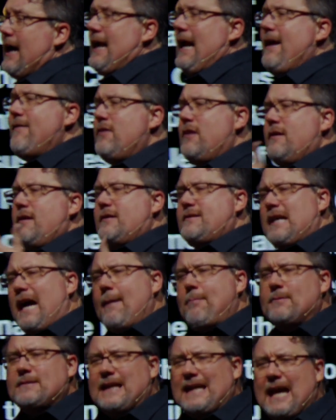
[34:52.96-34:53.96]
and even the
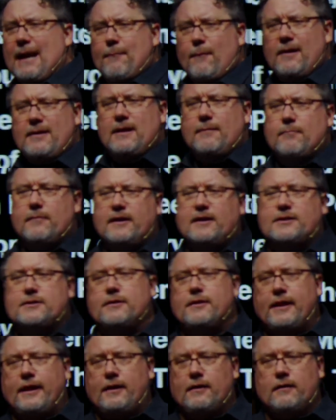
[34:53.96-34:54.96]
disciples that came with him, these,
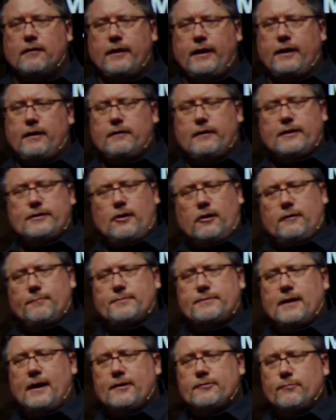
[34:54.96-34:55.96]
the, the, the
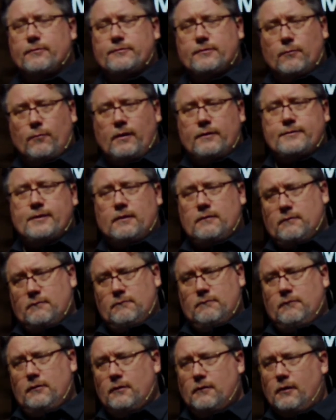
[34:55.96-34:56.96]
circumcised ones, the ones that,
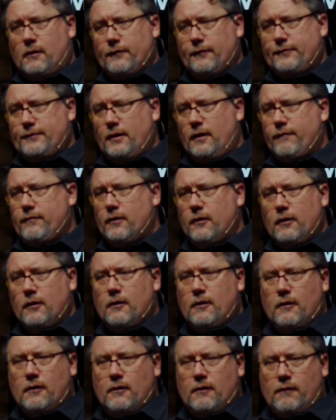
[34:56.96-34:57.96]
you know, all the stuff,
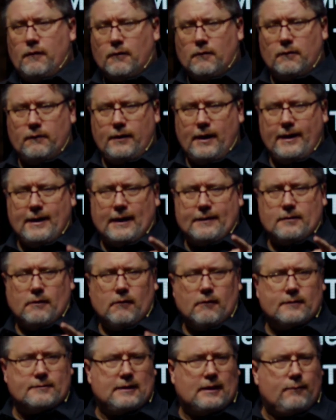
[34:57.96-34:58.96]
they're going, they got the
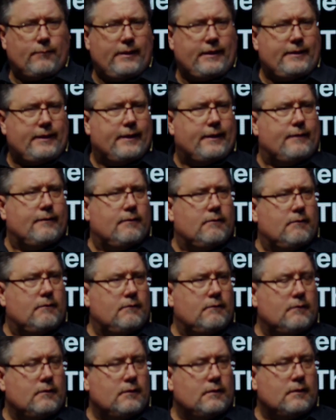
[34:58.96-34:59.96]
Holy Ghost like we did.
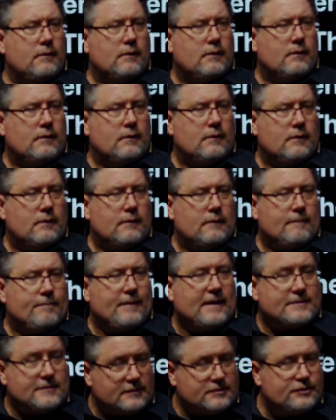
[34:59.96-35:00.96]

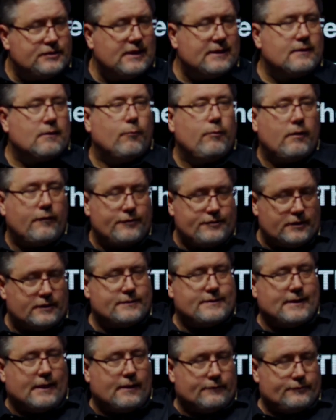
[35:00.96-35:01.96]
That's us, we're the
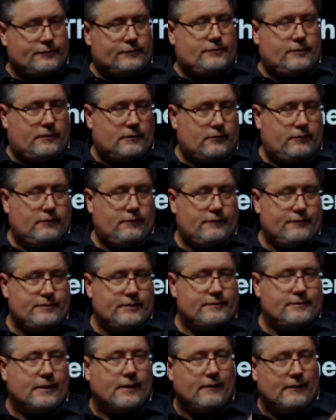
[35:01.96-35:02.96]
Gentiles, just so you know, you're the
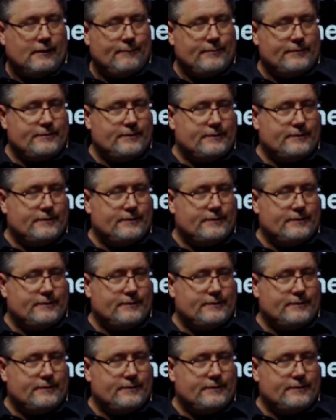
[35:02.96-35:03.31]
Gentile and I'm a